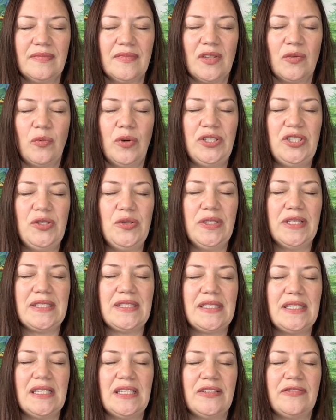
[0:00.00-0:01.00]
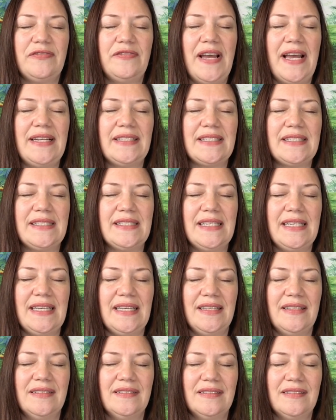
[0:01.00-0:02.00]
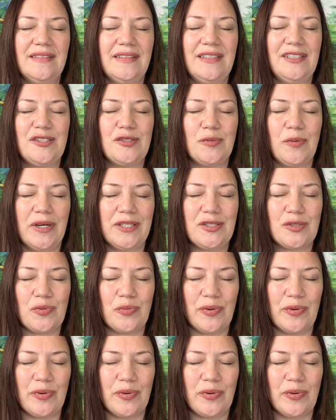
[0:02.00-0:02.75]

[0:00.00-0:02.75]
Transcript: What you consider fantasy is what's